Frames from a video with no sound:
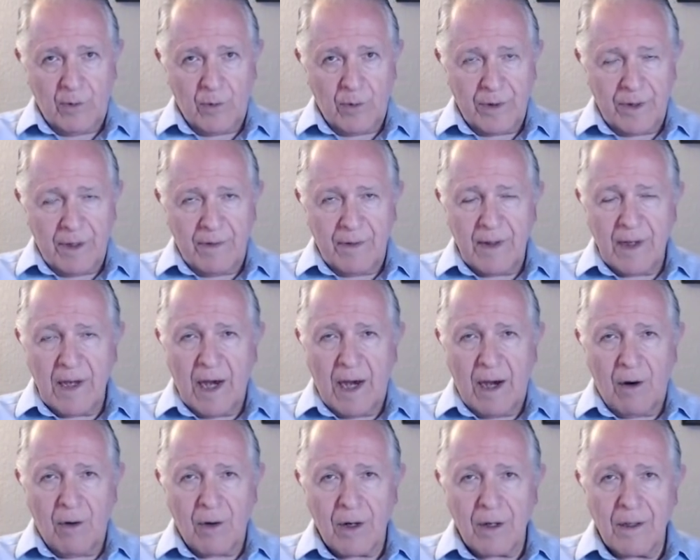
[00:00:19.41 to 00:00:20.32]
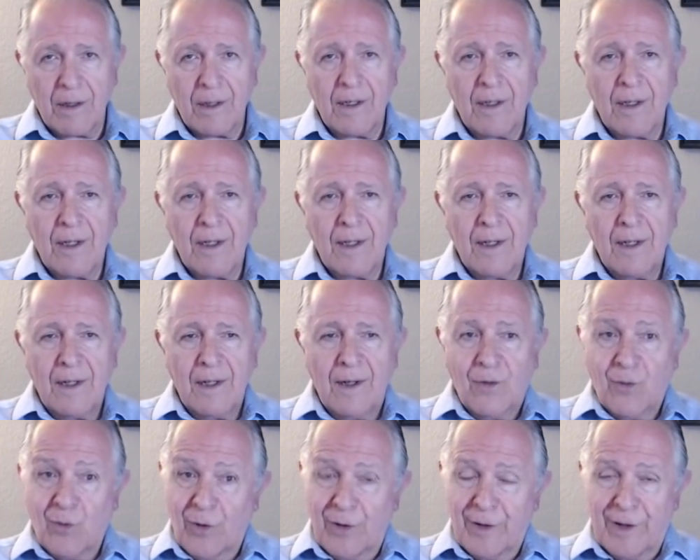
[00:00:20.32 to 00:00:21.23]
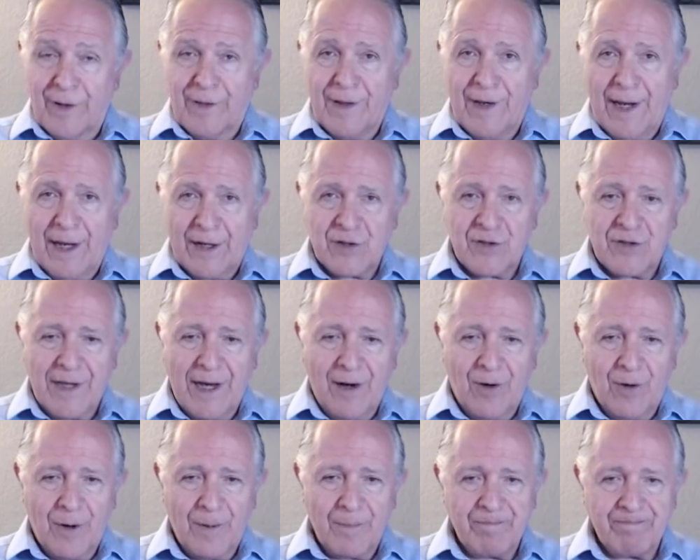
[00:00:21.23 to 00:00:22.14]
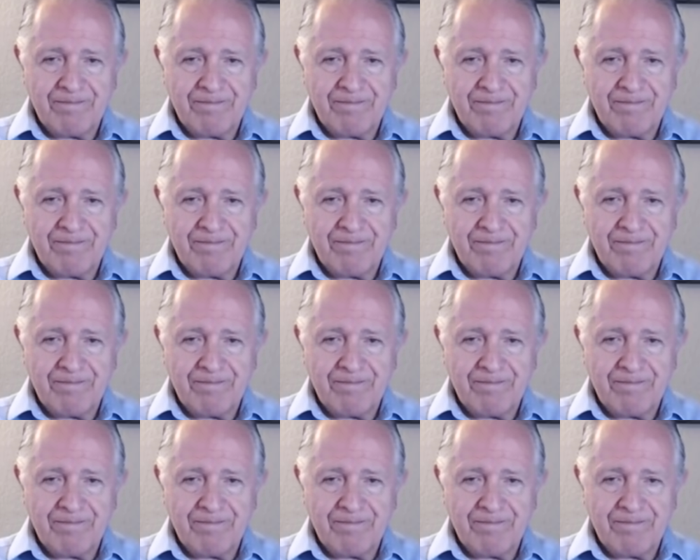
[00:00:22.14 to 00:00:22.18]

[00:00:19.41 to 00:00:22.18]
within the next hour.